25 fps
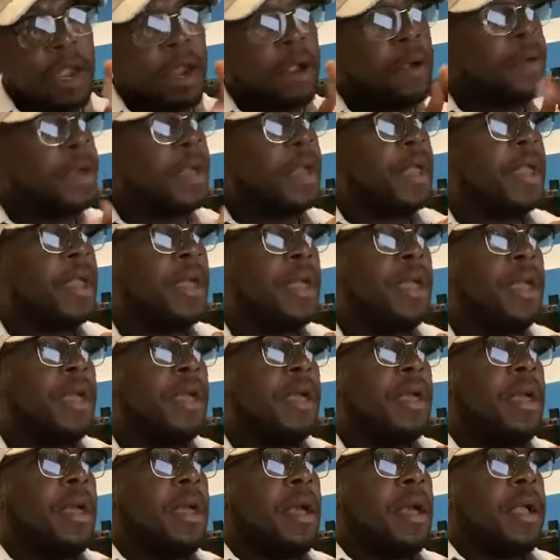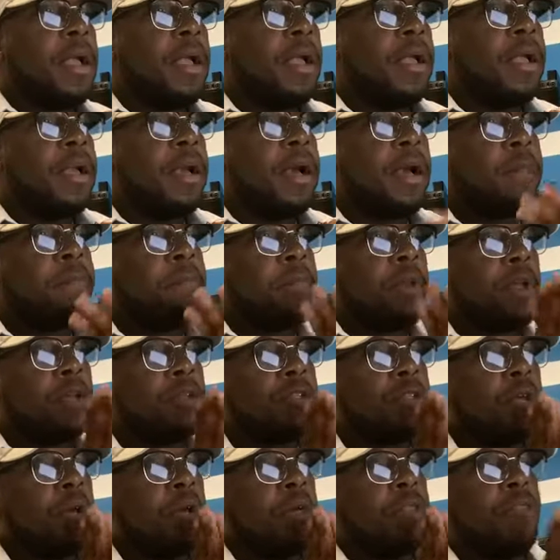Gary, God
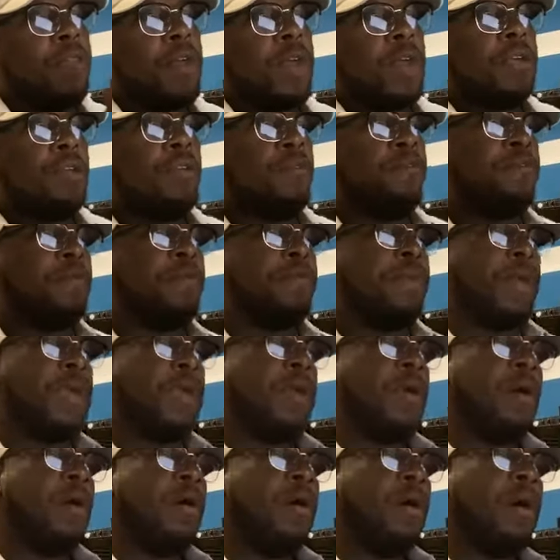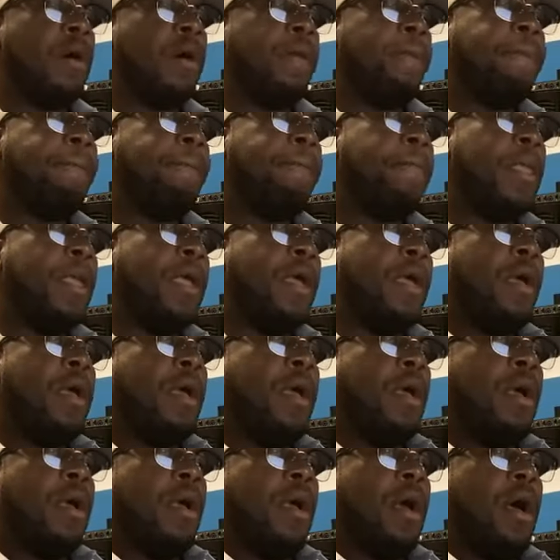bless y'all. Thank you for being on.
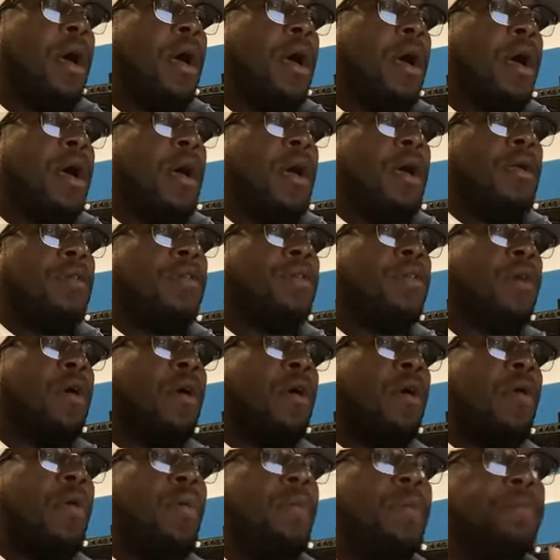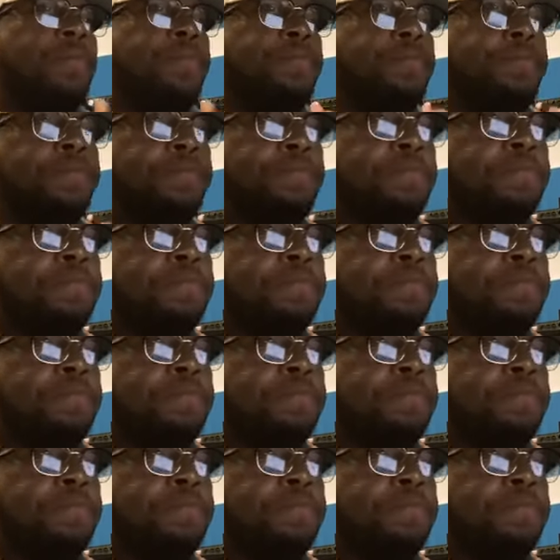So